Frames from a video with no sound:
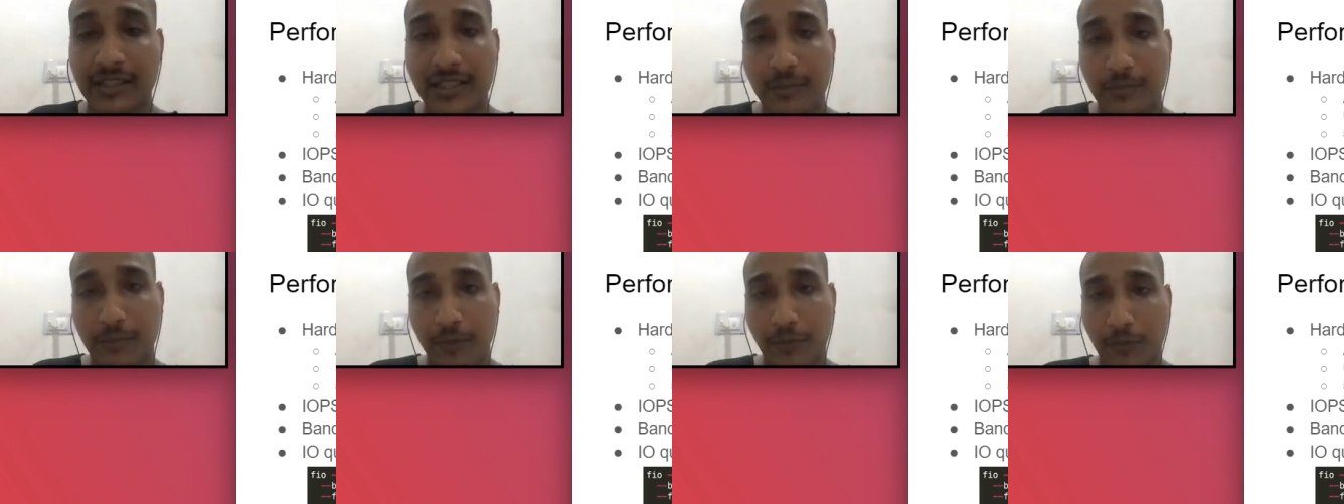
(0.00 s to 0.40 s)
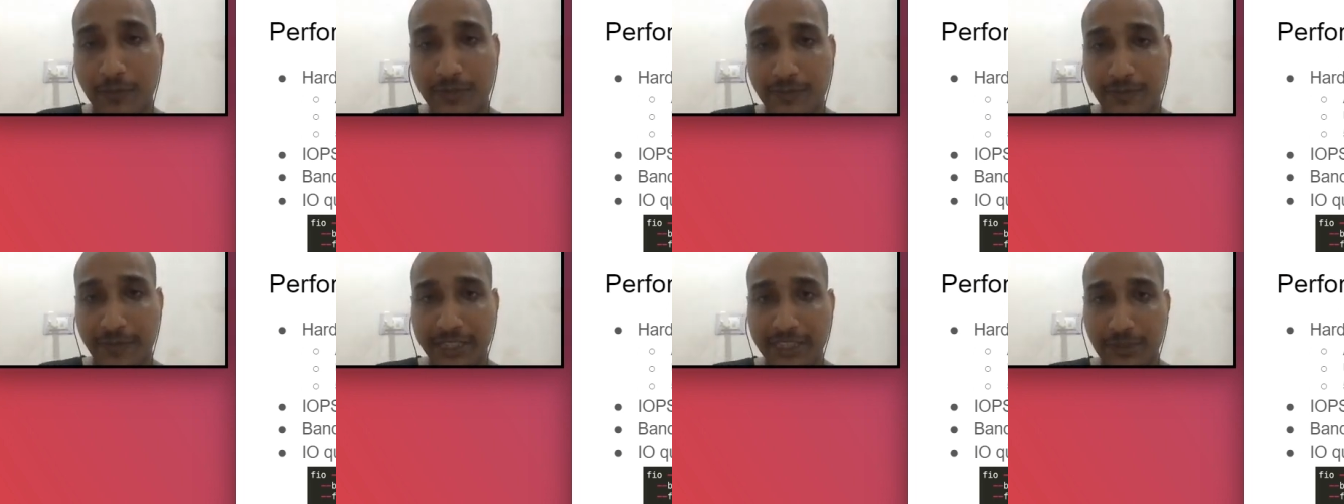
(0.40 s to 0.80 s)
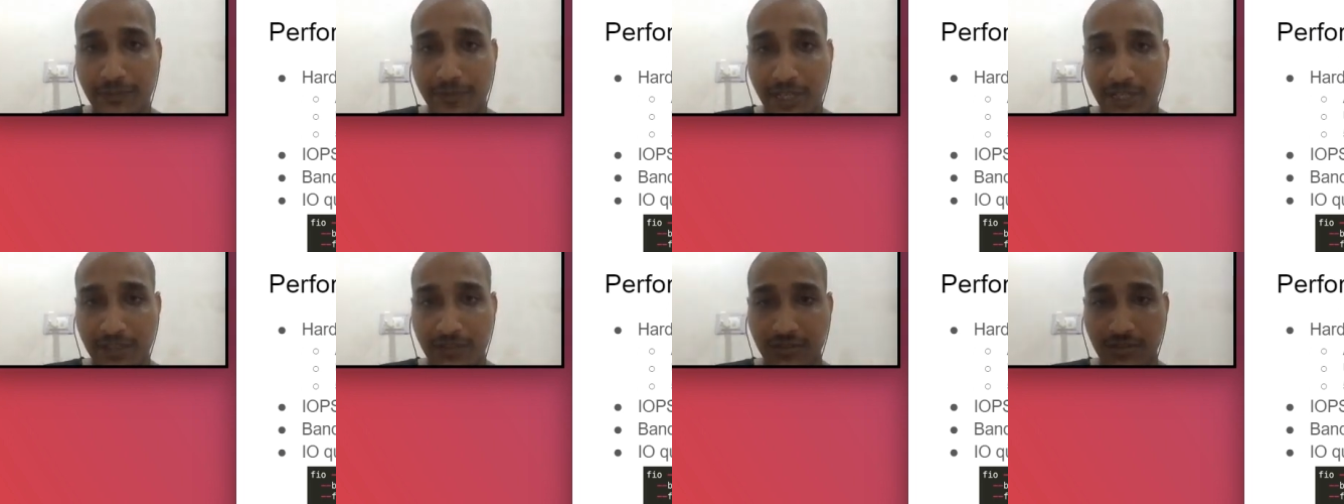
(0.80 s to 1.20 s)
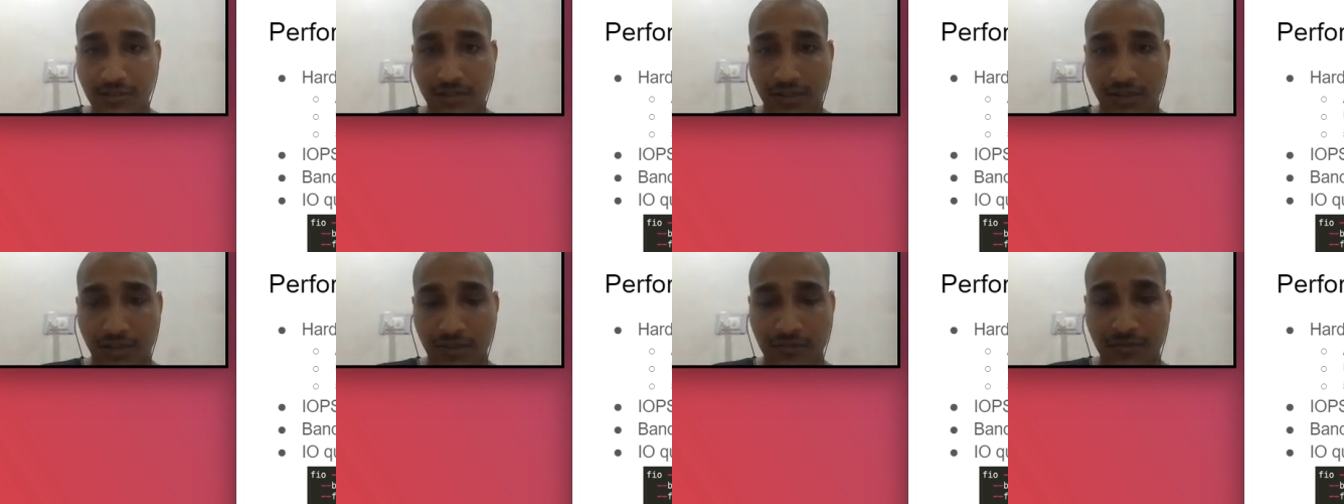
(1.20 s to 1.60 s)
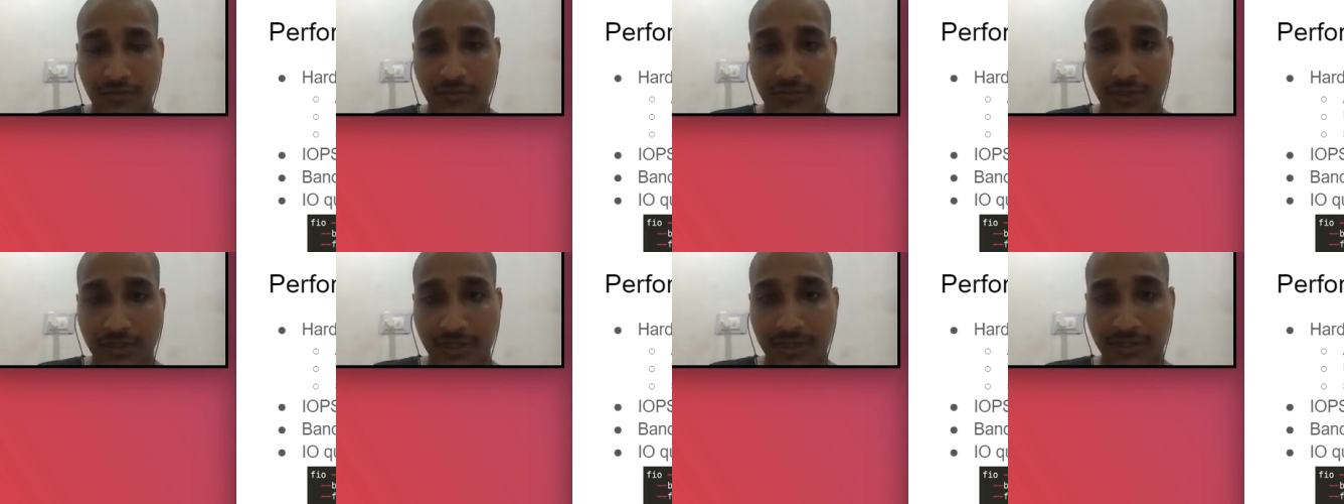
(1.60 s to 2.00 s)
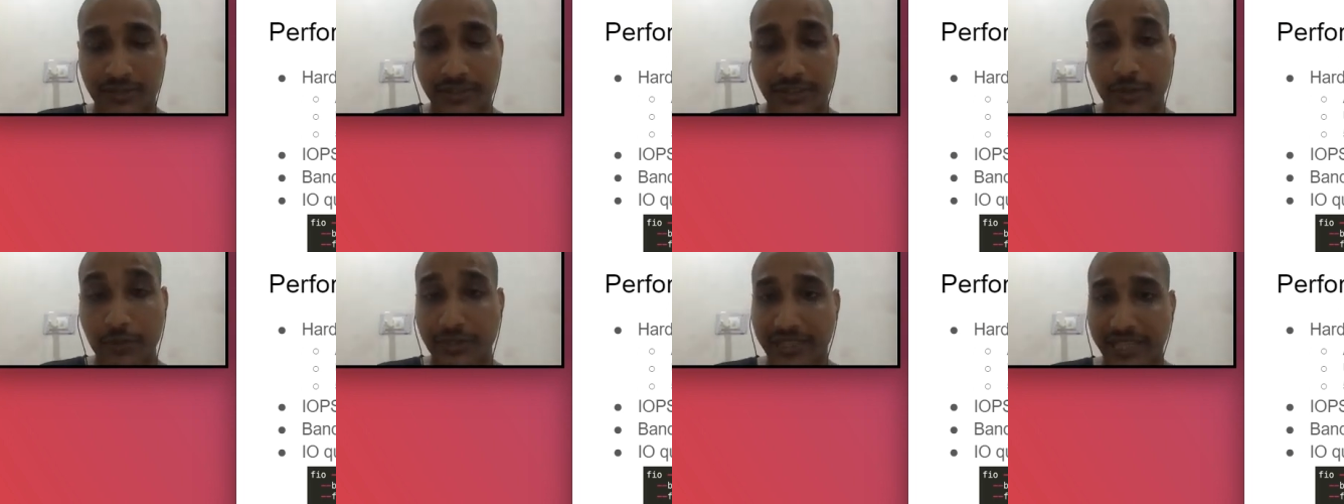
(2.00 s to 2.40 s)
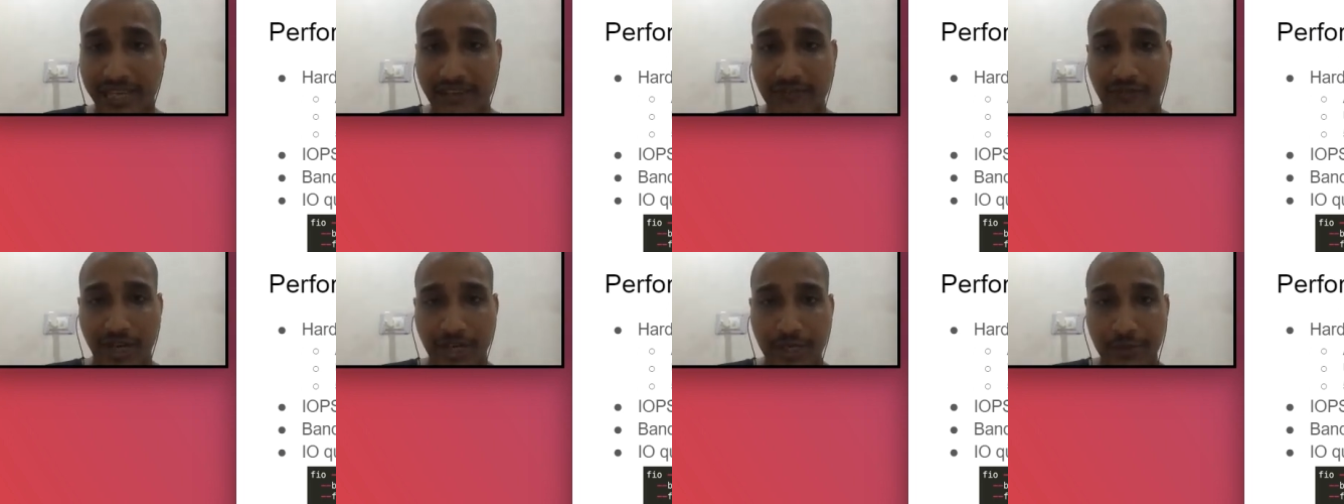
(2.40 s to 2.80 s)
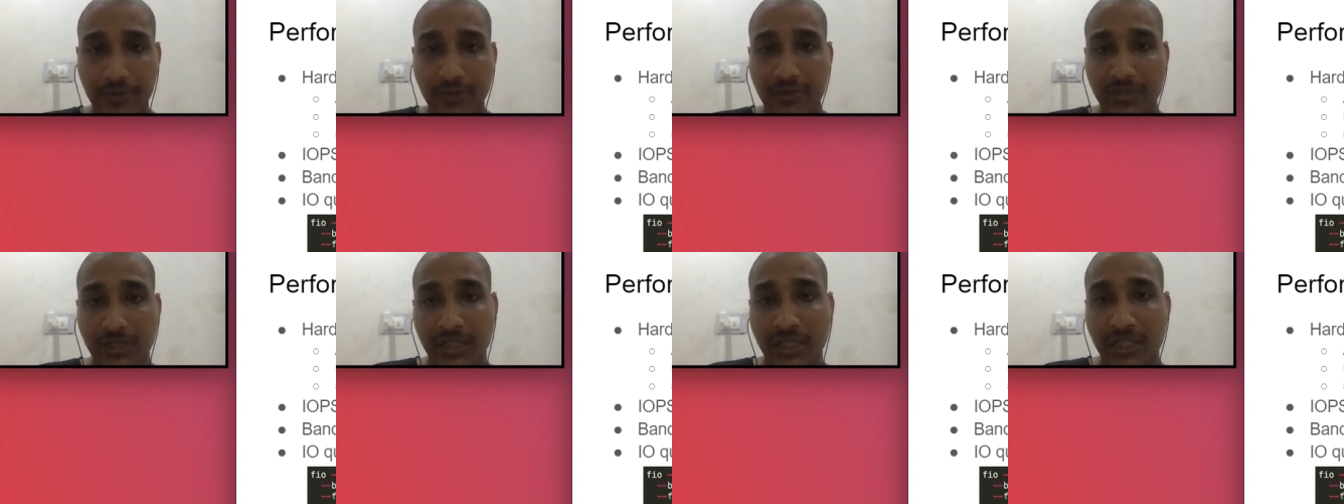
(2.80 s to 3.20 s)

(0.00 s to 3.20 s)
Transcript: to performance benchmark of uh, using FIO.